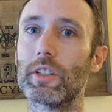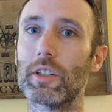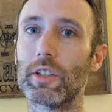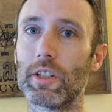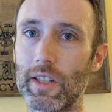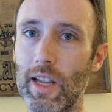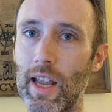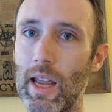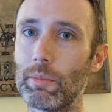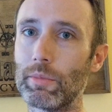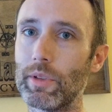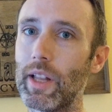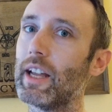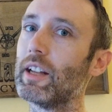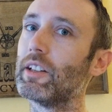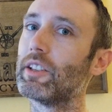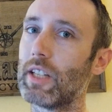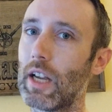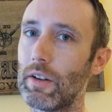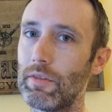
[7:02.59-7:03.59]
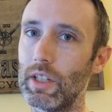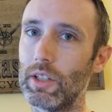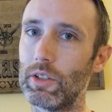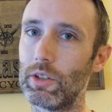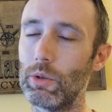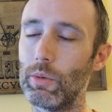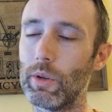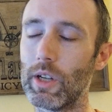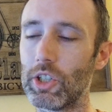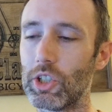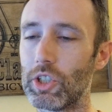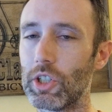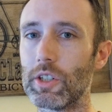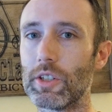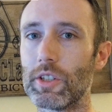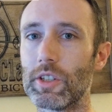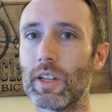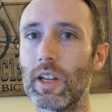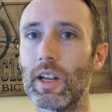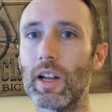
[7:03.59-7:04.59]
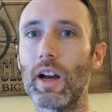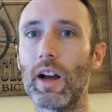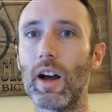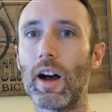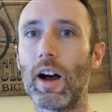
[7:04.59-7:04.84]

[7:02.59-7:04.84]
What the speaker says: is the same length, 72 inches,